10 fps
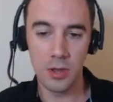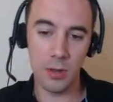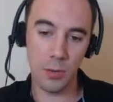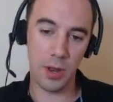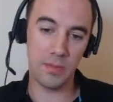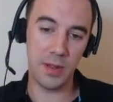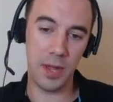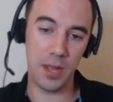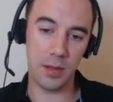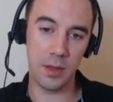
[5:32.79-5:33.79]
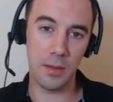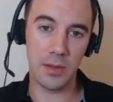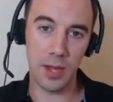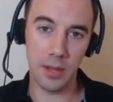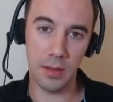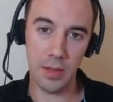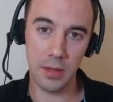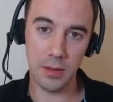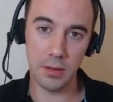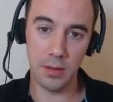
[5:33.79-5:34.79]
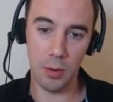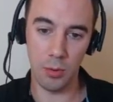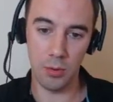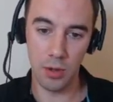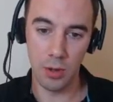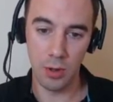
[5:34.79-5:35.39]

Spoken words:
So what I'm seeing is, I'm seeing that this is sold